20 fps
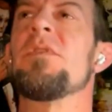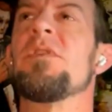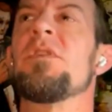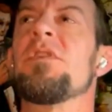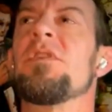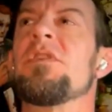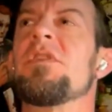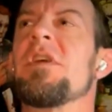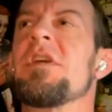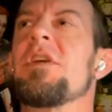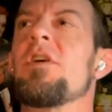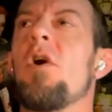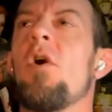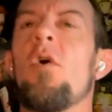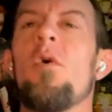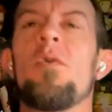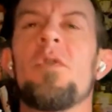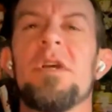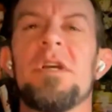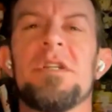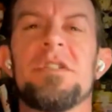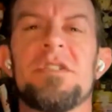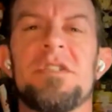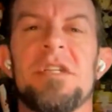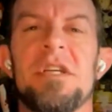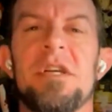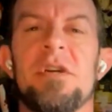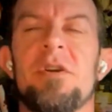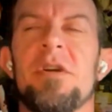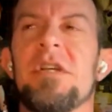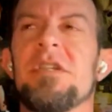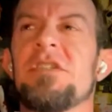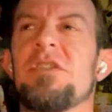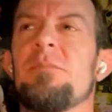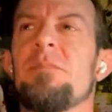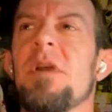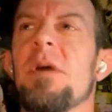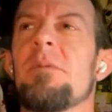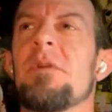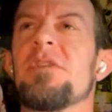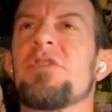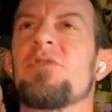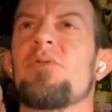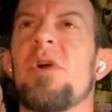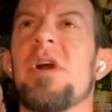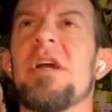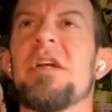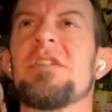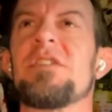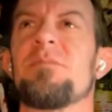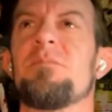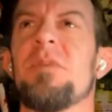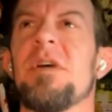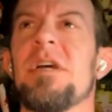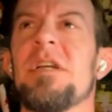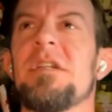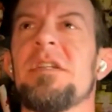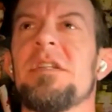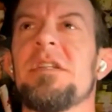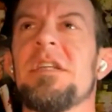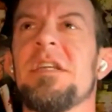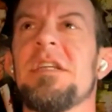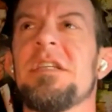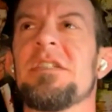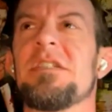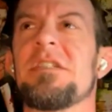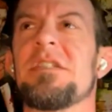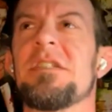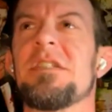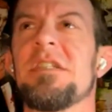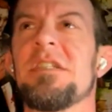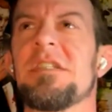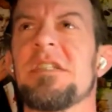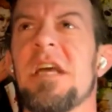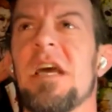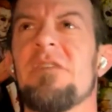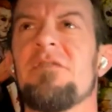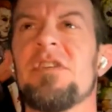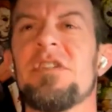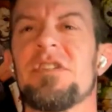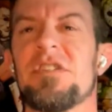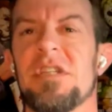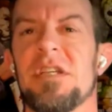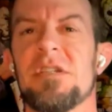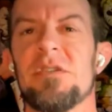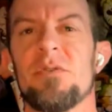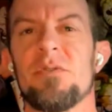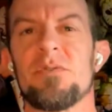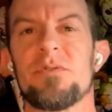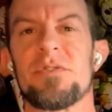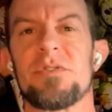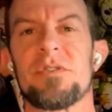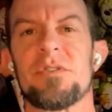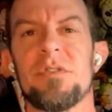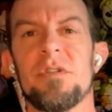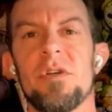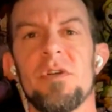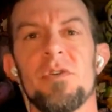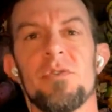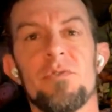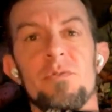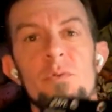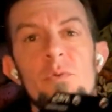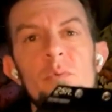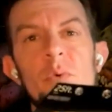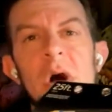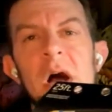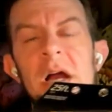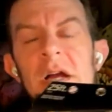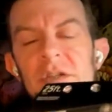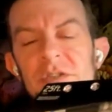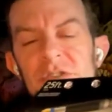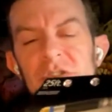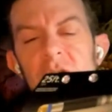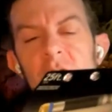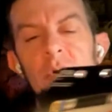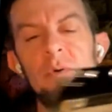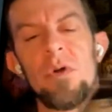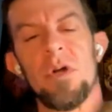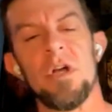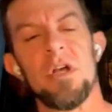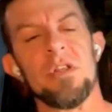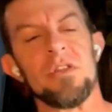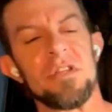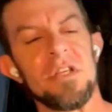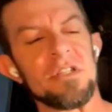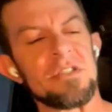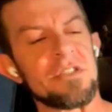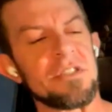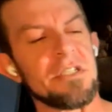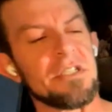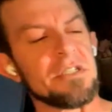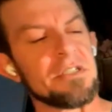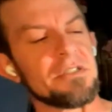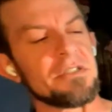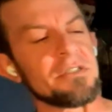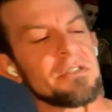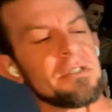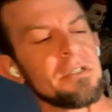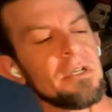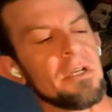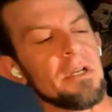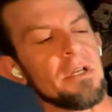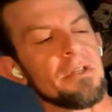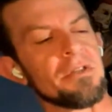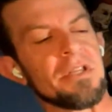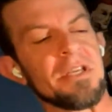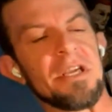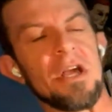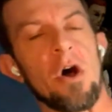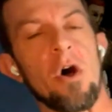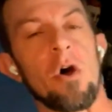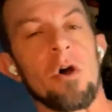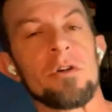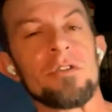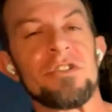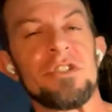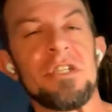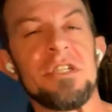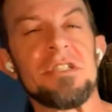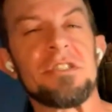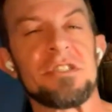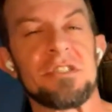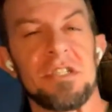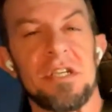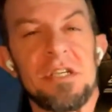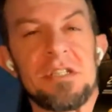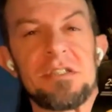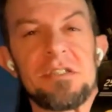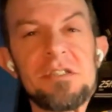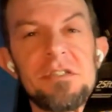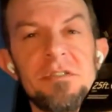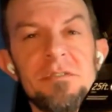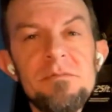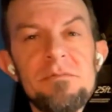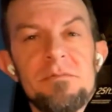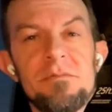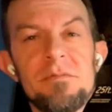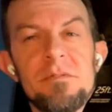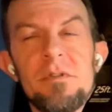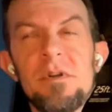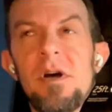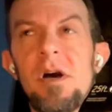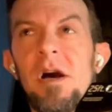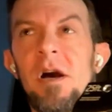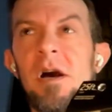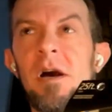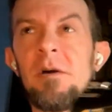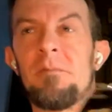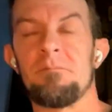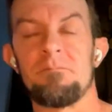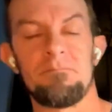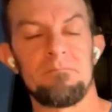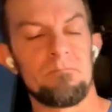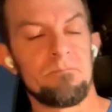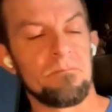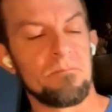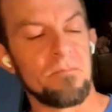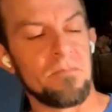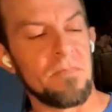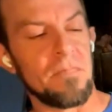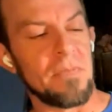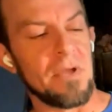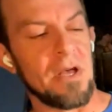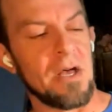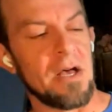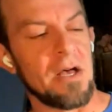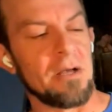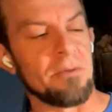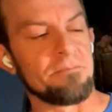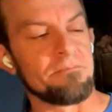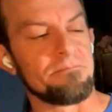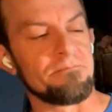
the goal is here is to be able to transmit these these heavy signals through wire. So this is the RG6 um, uh,